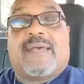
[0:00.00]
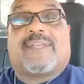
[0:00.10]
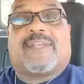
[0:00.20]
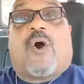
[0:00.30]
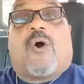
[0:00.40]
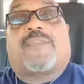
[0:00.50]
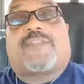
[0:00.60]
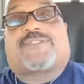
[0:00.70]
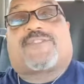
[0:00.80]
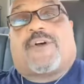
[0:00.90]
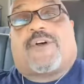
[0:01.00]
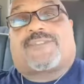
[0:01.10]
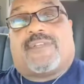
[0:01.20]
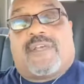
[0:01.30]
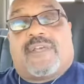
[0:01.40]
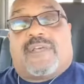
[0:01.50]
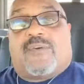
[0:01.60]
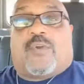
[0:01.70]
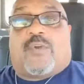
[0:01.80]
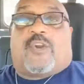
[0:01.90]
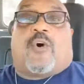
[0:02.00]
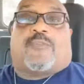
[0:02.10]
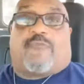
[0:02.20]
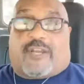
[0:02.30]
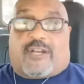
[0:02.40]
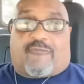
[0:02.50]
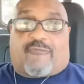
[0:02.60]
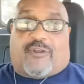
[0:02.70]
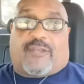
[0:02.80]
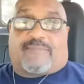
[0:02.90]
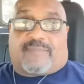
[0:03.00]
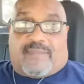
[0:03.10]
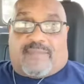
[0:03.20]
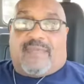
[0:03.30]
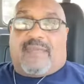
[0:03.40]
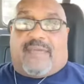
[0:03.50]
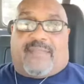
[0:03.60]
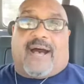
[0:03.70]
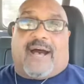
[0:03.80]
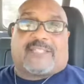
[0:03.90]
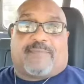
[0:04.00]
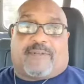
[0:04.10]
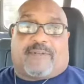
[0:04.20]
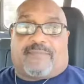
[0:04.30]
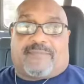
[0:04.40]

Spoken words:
See, all these thoughts, when you're going through recovery in the hospital,